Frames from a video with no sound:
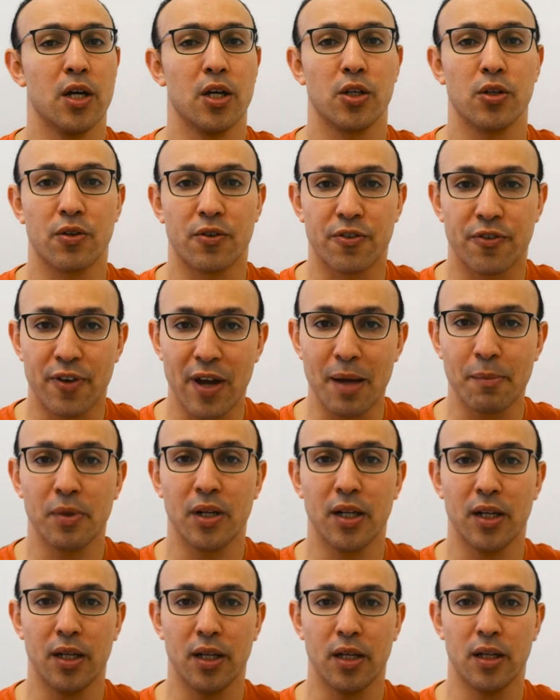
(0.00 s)
your
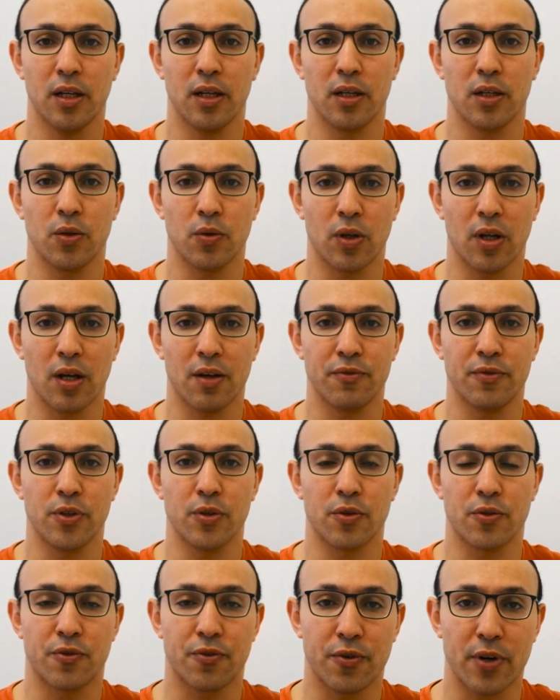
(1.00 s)
family, you love
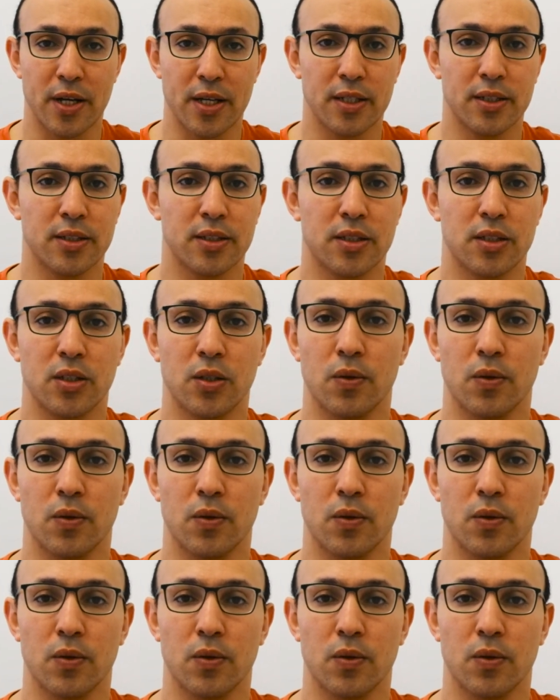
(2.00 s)
your friends,